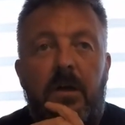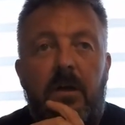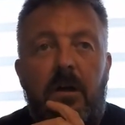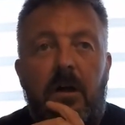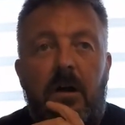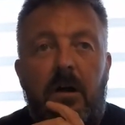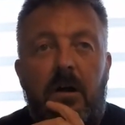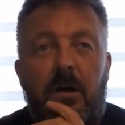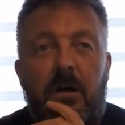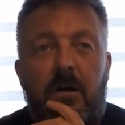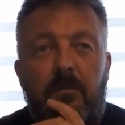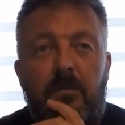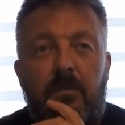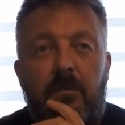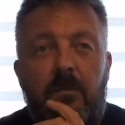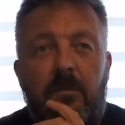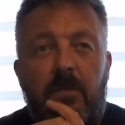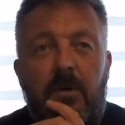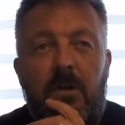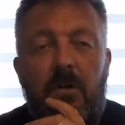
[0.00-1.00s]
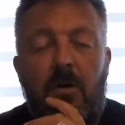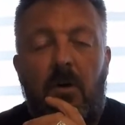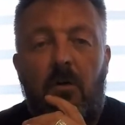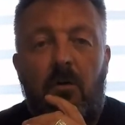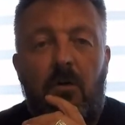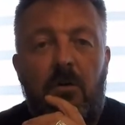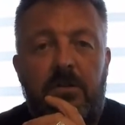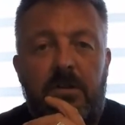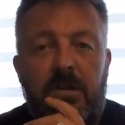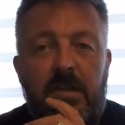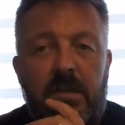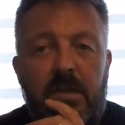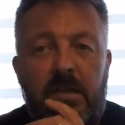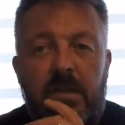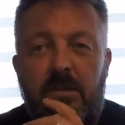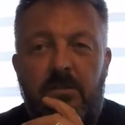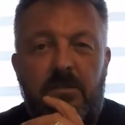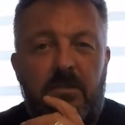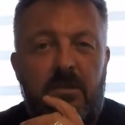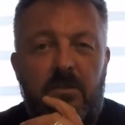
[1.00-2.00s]
Um, an R R
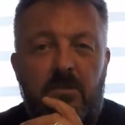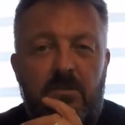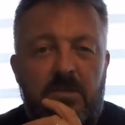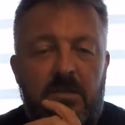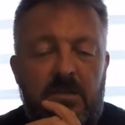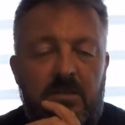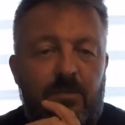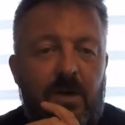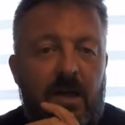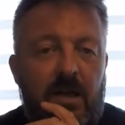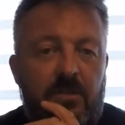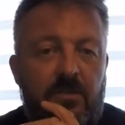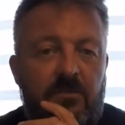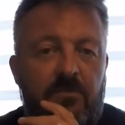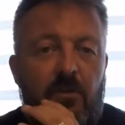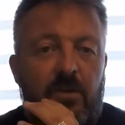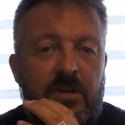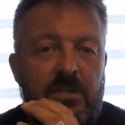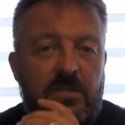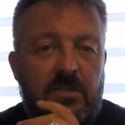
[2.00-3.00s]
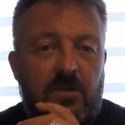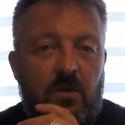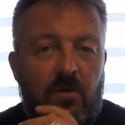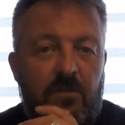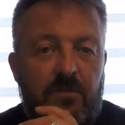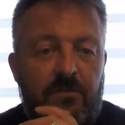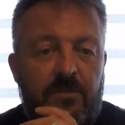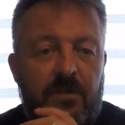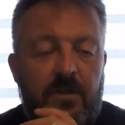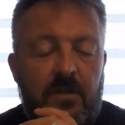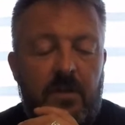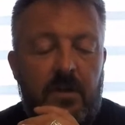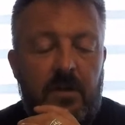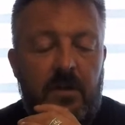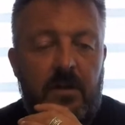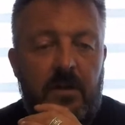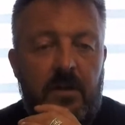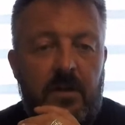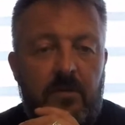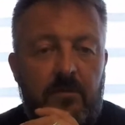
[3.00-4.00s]
D, it's only got six patterns, very soft
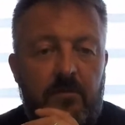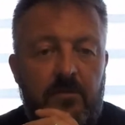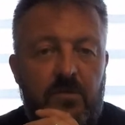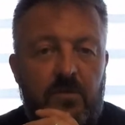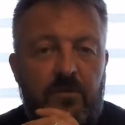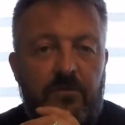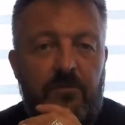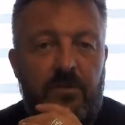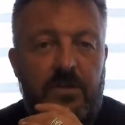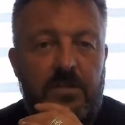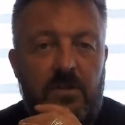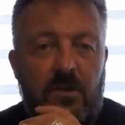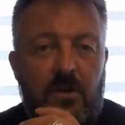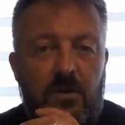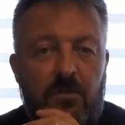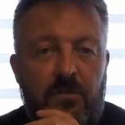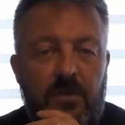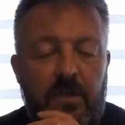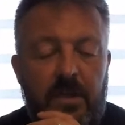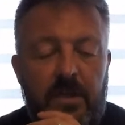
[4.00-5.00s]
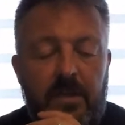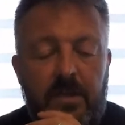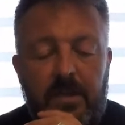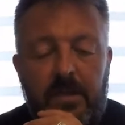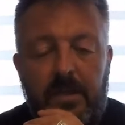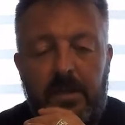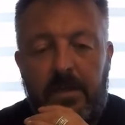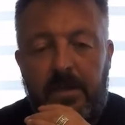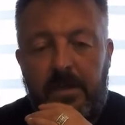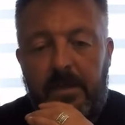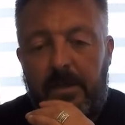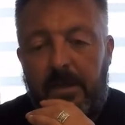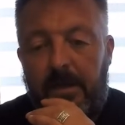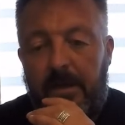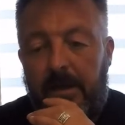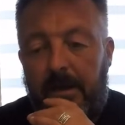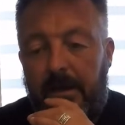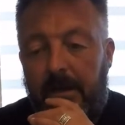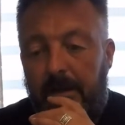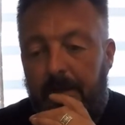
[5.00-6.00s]
um, sort of freestyle thing.
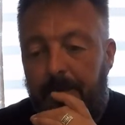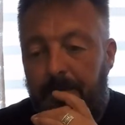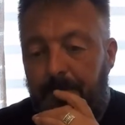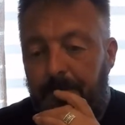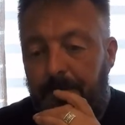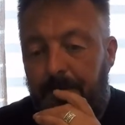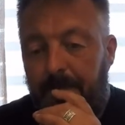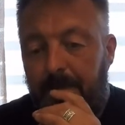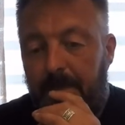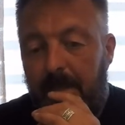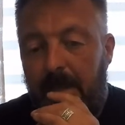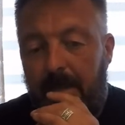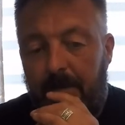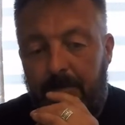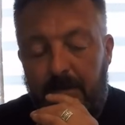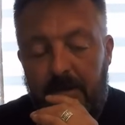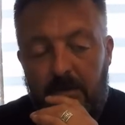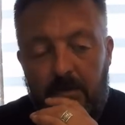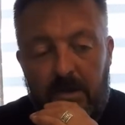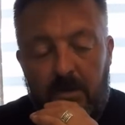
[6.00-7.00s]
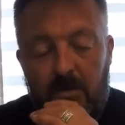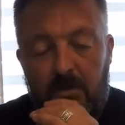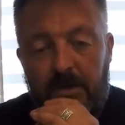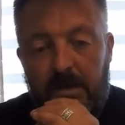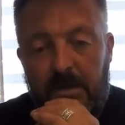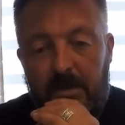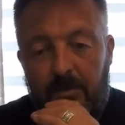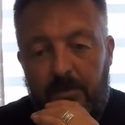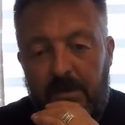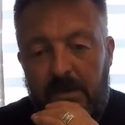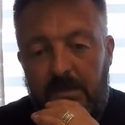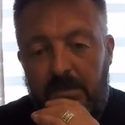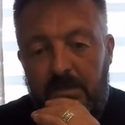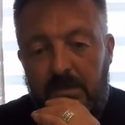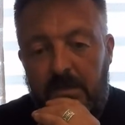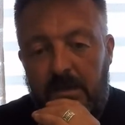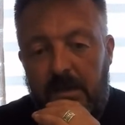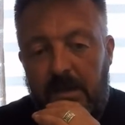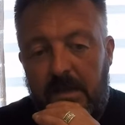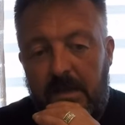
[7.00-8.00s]
Um, yeah, anyway, got down the beach
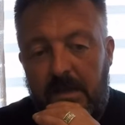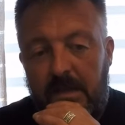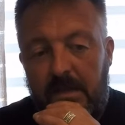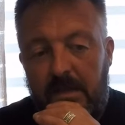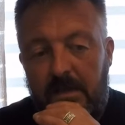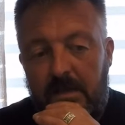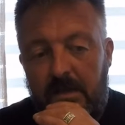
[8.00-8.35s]
today.